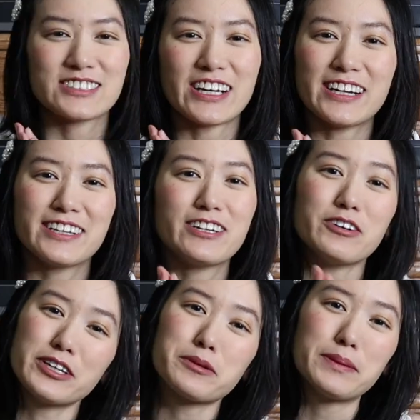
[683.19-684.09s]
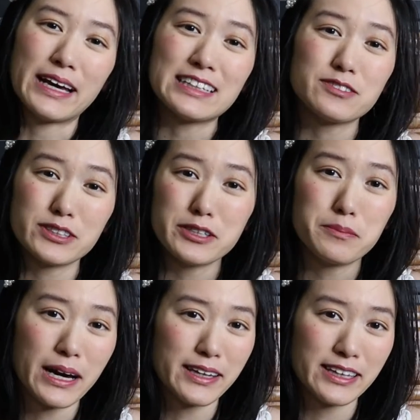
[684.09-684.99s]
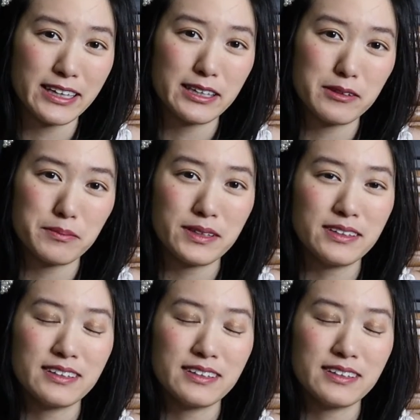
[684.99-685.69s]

Try to know your plants when you buy them.